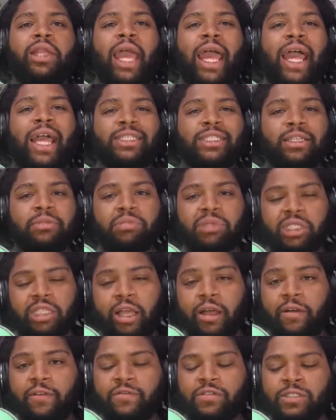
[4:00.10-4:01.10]
as
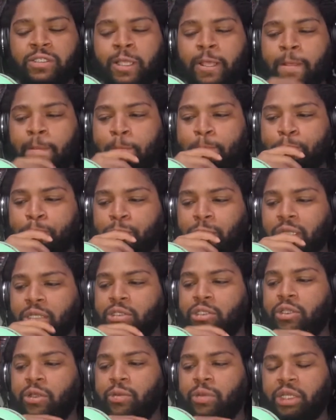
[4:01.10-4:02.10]
themselves.
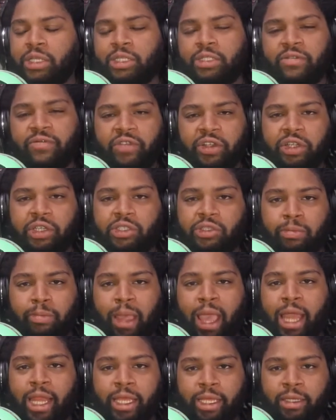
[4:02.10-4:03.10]
So this is a very
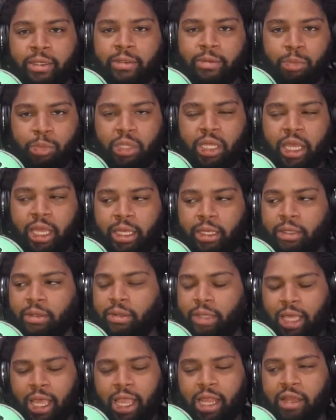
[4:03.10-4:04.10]
dramatic thing,
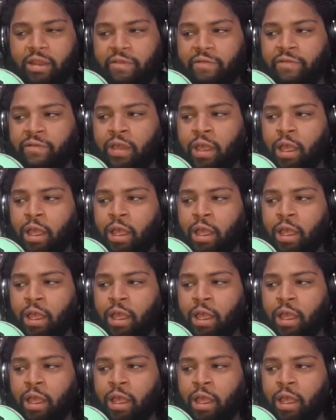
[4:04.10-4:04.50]
kind of.